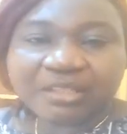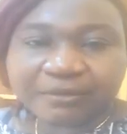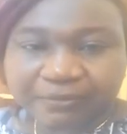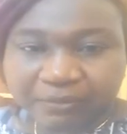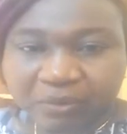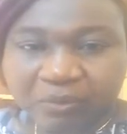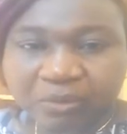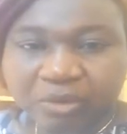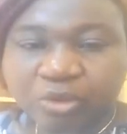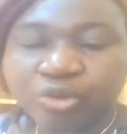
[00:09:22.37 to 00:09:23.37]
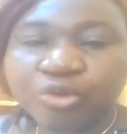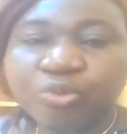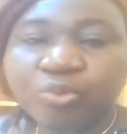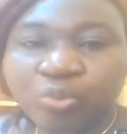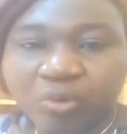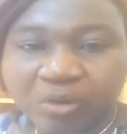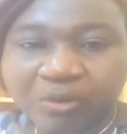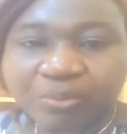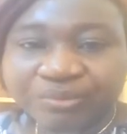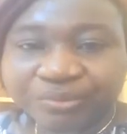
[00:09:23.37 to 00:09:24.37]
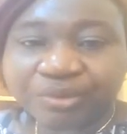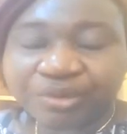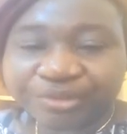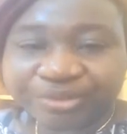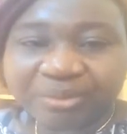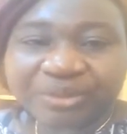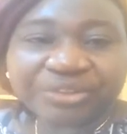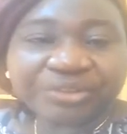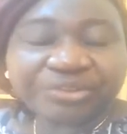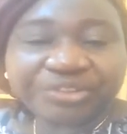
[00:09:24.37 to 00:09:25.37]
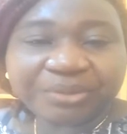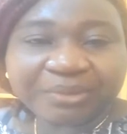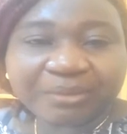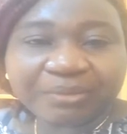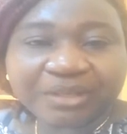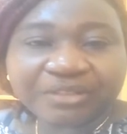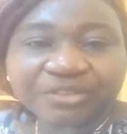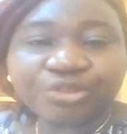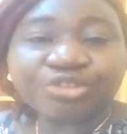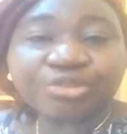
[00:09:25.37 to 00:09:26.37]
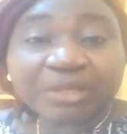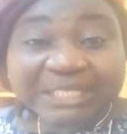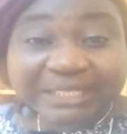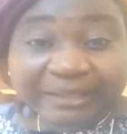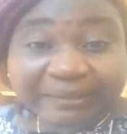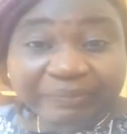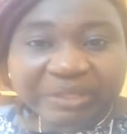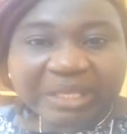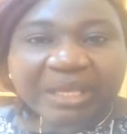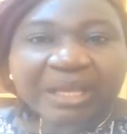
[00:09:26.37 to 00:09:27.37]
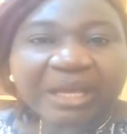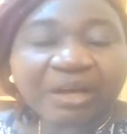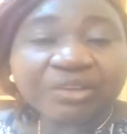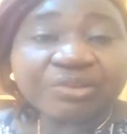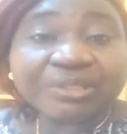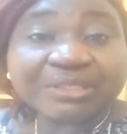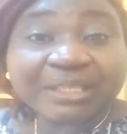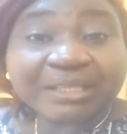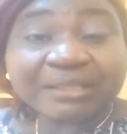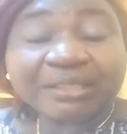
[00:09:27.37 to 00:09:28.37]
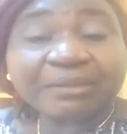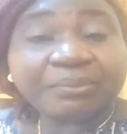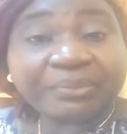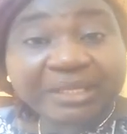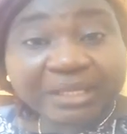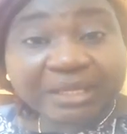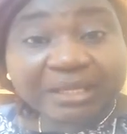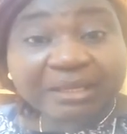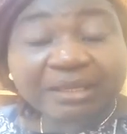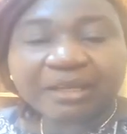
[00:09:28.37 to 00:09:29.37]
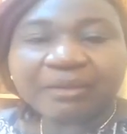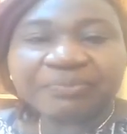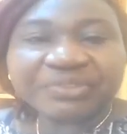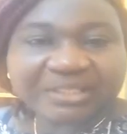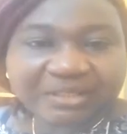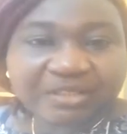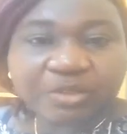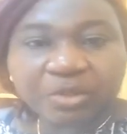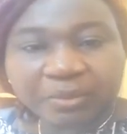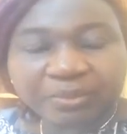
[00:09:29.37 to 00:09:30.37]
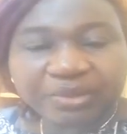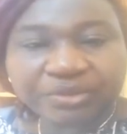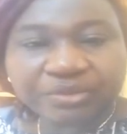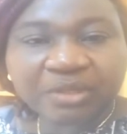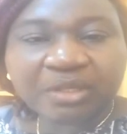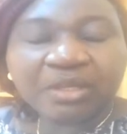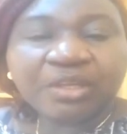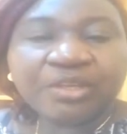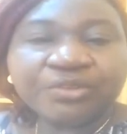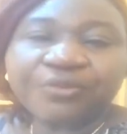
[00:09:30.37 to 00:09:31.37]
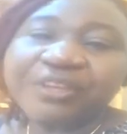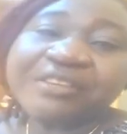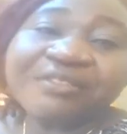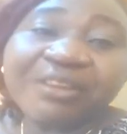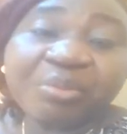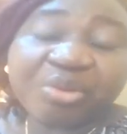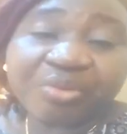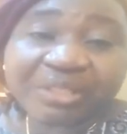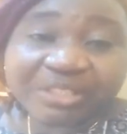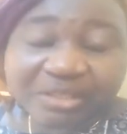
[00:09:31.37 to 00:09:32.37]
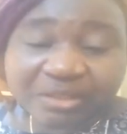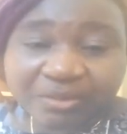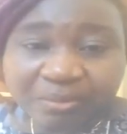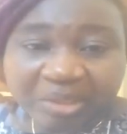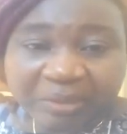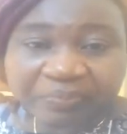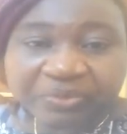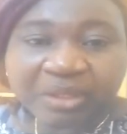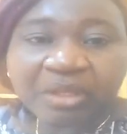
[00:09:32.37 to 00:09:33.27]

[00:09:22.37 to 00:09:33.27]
Day four, you work with your customers and your team members, showing them how you intend to make um, these numbers so thank you very much for listening to me.